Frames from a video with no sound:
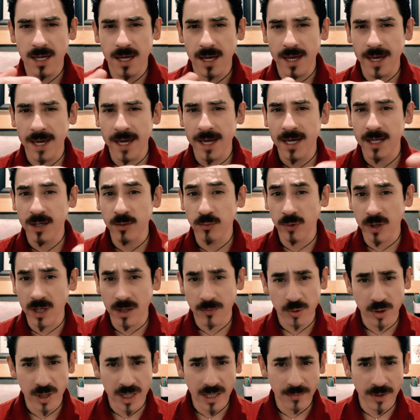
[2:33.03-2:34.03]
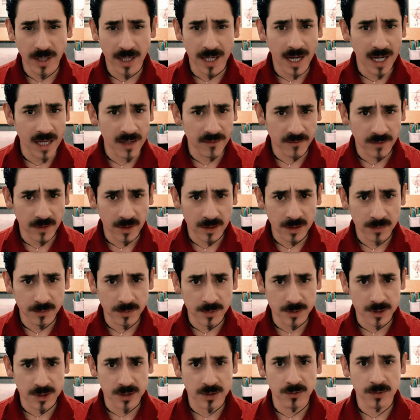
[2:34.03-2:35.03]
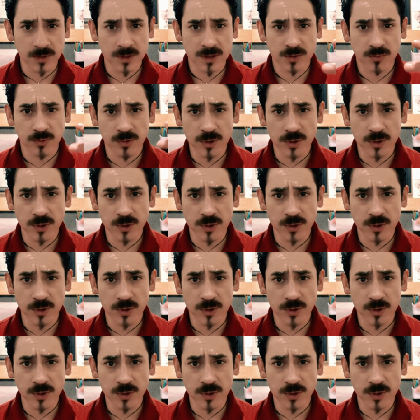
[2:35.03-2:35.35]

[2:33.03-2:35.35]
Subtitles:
And whenever you have a high volume of students,